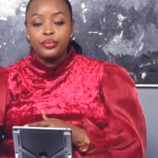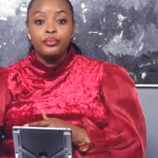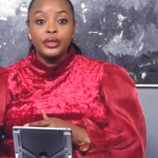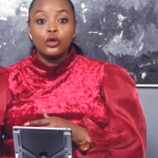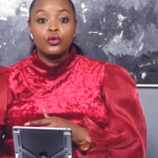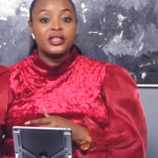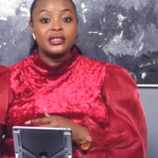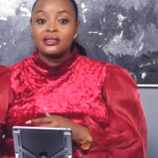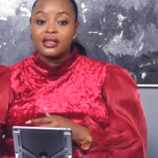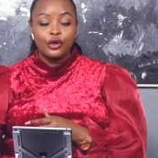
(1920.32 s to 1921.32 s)
Below
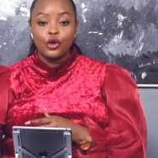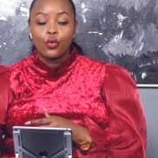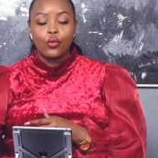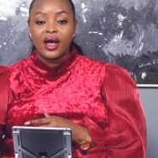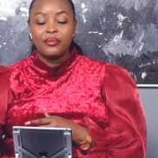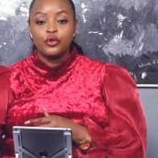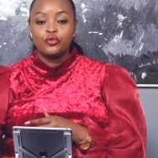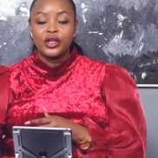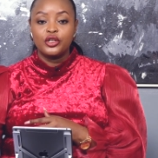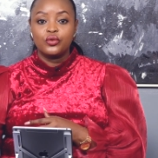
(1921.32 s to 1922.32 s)
this, no, I'm not
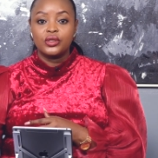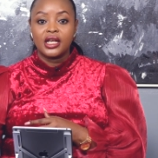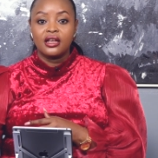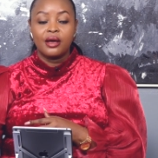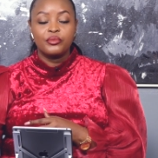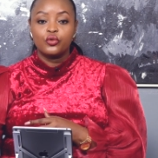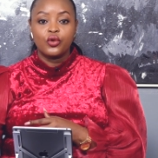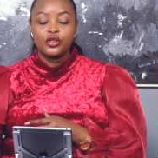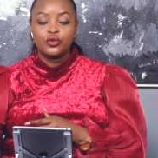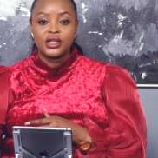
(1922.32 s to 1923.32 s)
going to take
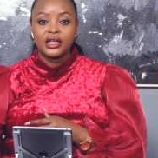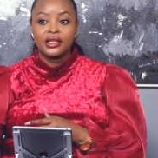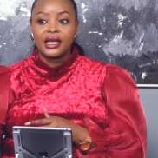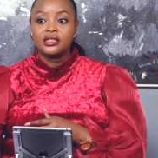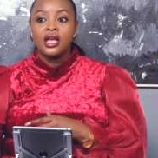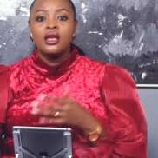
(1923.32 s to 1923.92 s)
that.